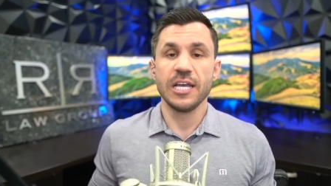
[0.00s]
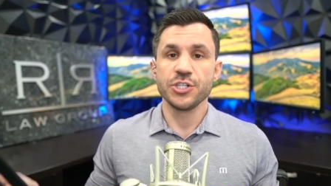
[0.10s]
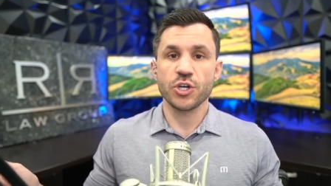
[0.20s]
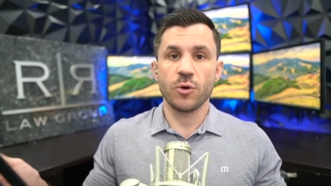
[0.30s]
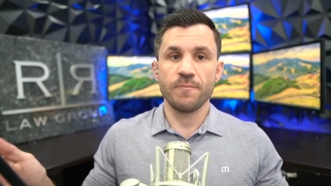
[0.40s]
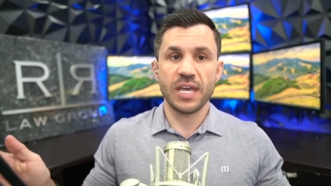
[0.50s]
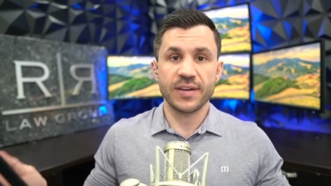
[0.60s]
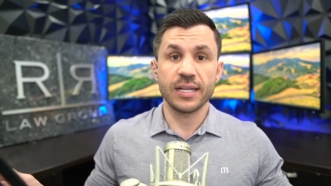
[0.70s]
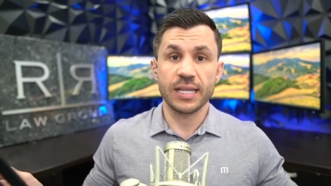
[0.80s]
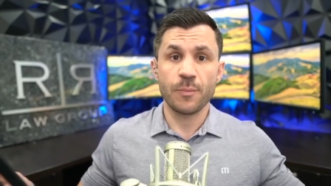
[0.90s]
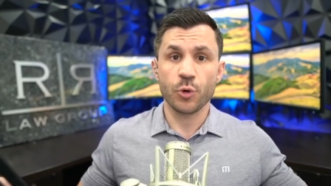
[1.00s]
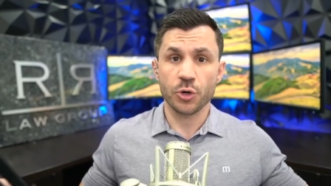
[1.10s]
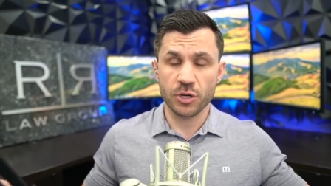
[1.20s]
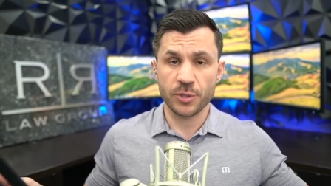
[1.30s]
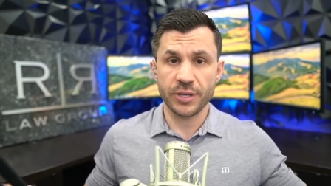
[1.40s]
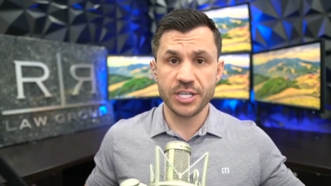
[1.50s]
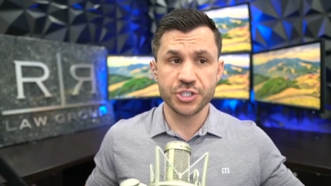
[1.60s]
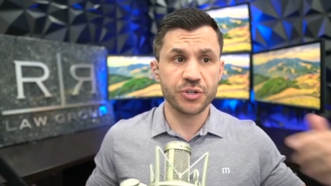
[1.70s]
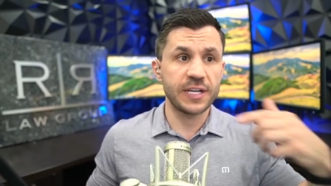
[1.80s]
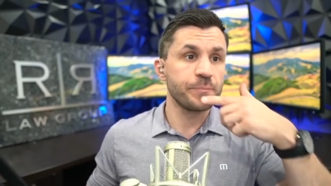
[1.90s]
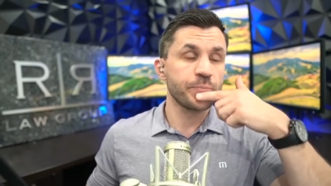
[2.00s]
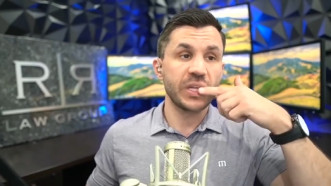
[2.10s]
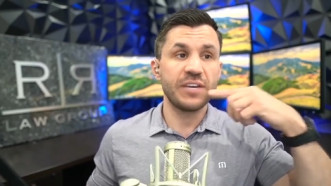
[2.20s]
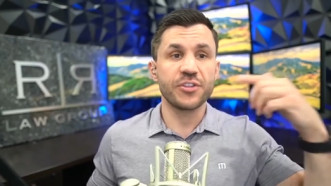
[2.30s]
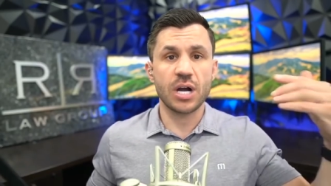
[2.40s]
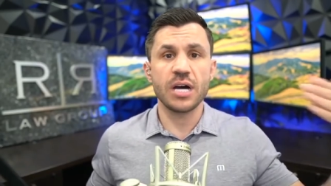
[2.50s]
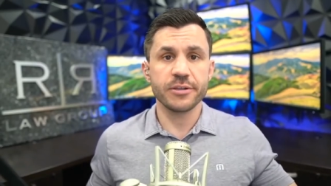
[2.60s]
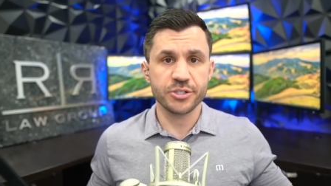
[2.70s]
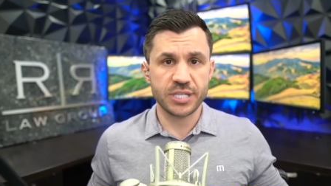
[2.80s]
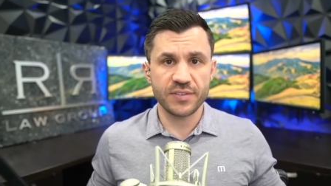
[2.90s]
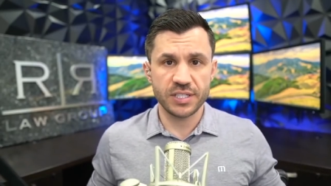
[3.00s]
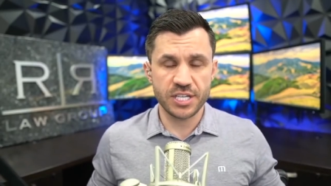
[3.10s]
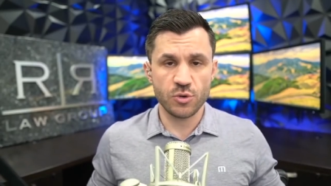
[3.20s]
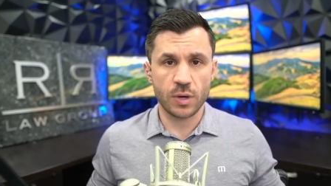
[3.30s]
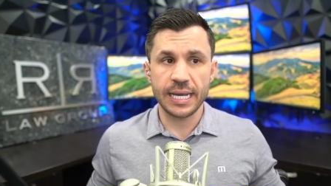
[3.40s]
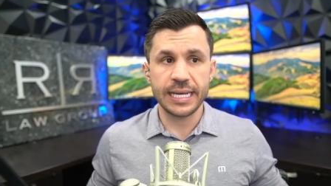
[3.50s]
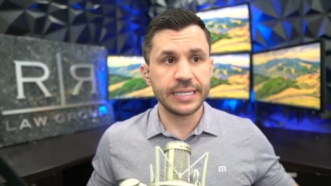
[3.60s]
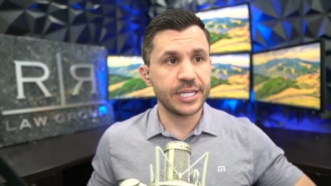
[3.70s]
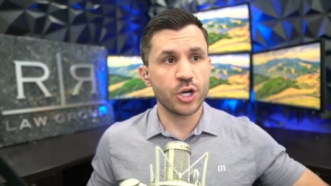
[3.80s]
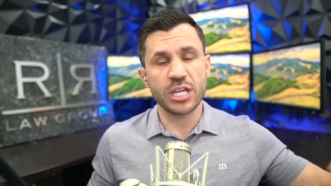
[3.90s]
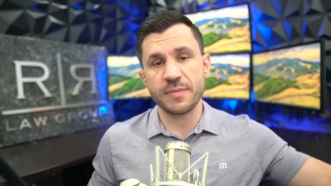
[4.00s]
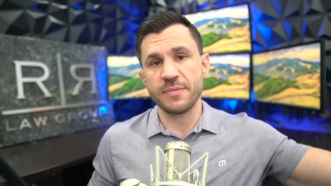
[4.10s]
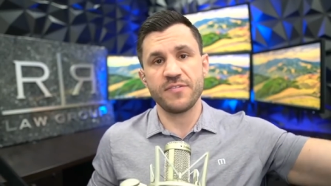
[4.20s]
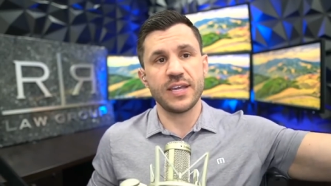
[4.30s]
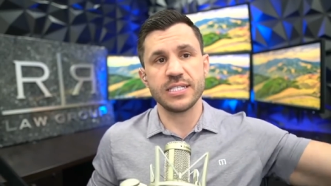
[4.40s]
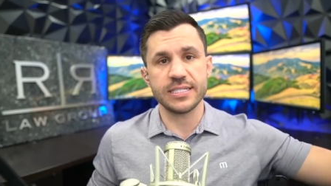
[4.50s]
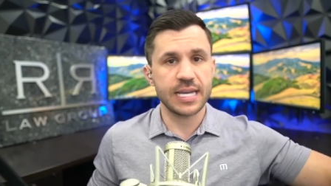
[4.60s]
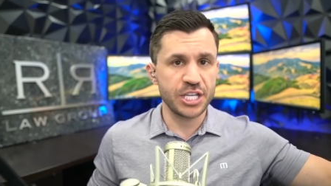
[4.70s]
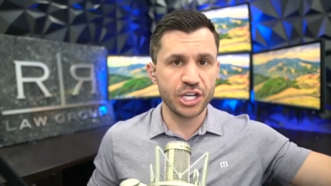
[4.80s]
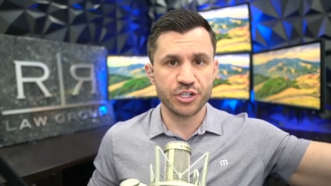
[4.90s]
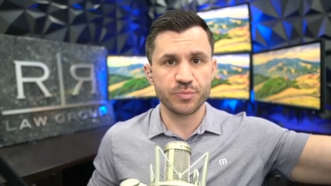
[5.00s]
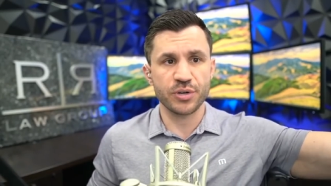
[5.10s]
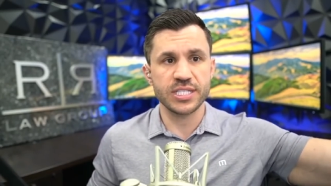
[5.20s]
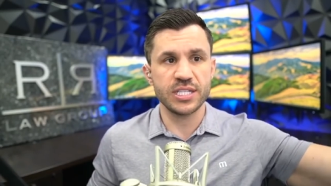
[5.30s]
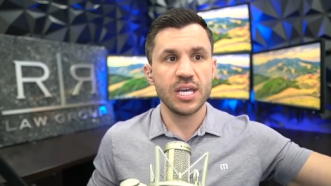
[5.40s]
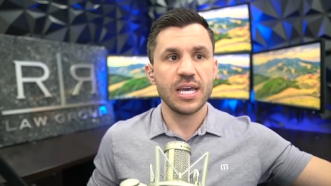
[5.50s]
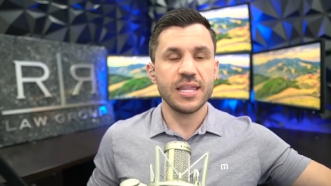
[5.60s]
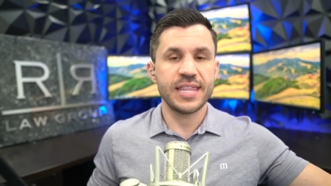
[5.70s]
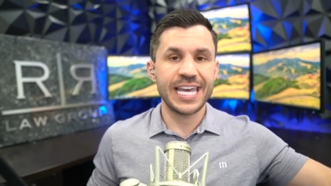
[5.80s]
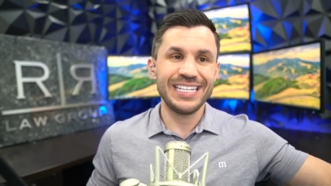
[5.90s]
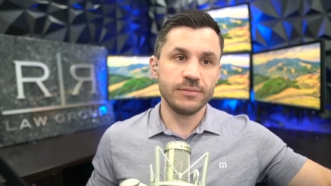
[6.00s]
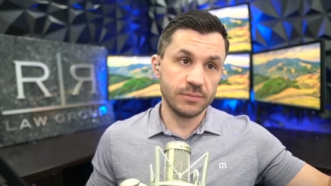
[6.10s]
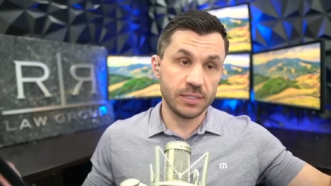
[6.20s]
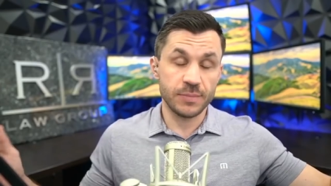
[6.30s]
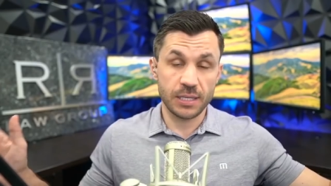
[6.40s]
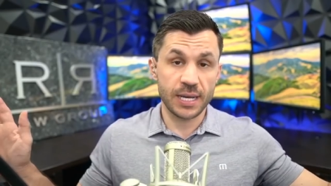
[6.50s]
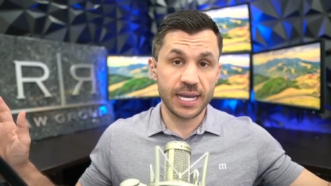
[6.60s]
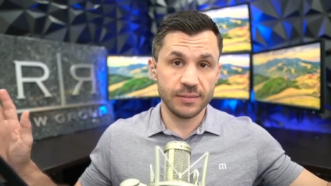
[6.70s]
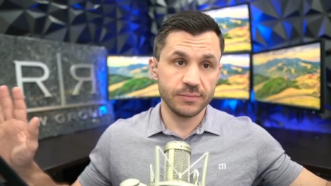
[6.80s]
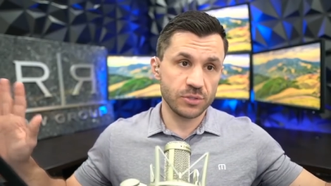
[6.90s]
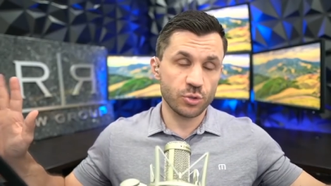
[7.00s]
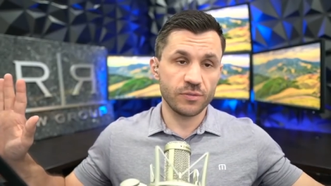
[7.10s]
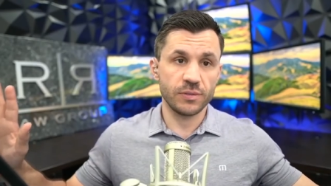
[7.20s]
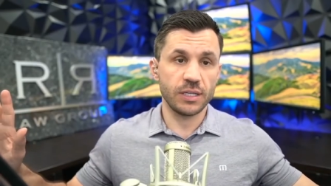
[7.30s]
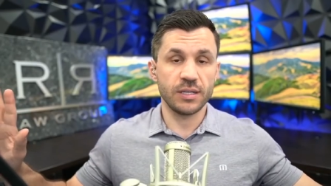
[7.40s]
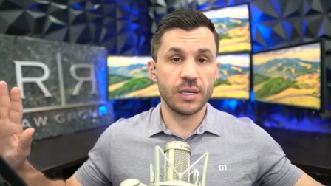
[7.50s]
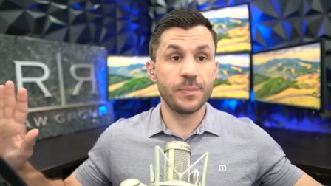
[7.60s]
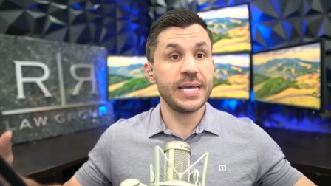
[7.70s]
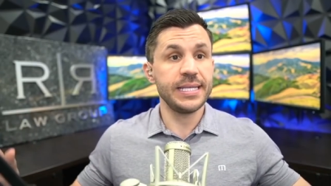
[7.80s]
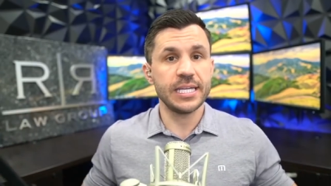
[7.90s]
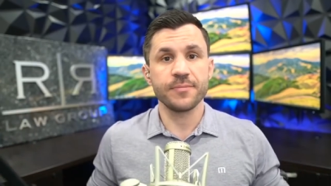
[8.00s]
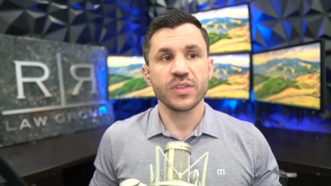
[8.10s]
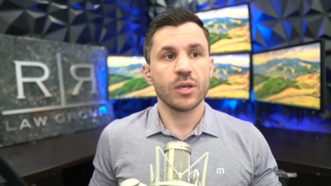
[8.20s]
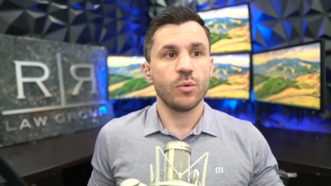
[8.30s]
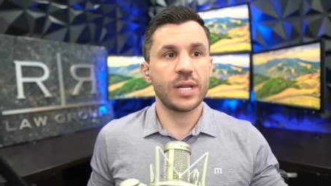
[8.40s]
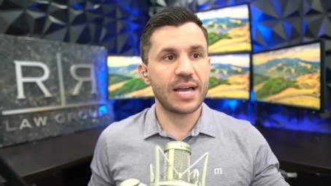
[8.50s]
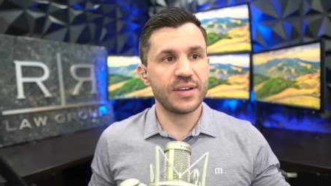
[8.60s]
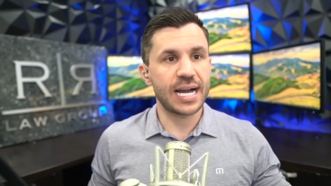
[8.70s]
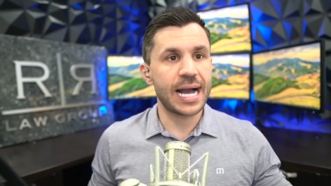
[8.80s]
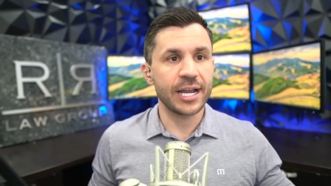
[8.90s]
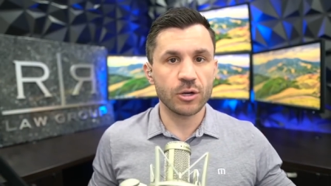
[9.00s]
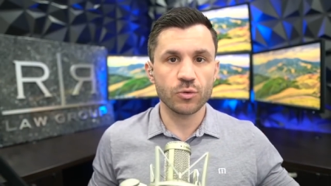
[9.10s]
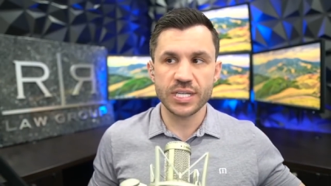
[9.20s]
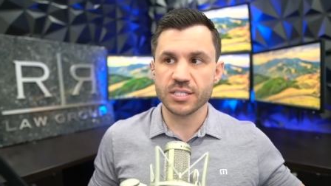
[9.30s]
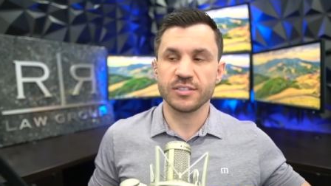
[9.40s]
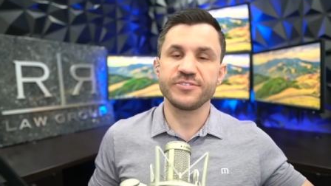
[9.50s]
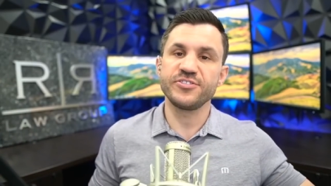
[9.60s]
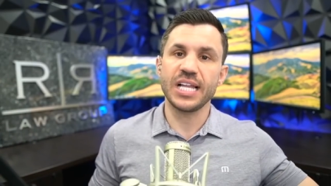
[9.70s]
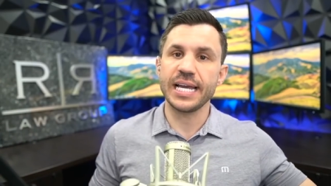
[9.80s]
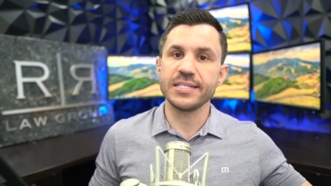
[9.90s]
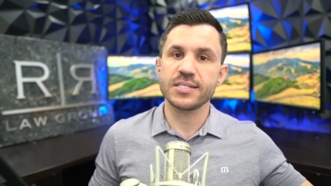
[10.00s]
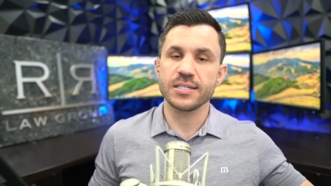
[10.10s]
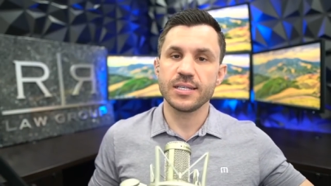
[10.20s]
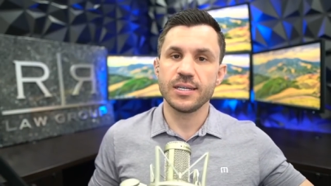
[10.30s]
So they've got a lot more criminal history. If they're on their 7th DUI and they know they may be facing 10 years in prison, they, in my sort of opinion, would have a higher risk of flight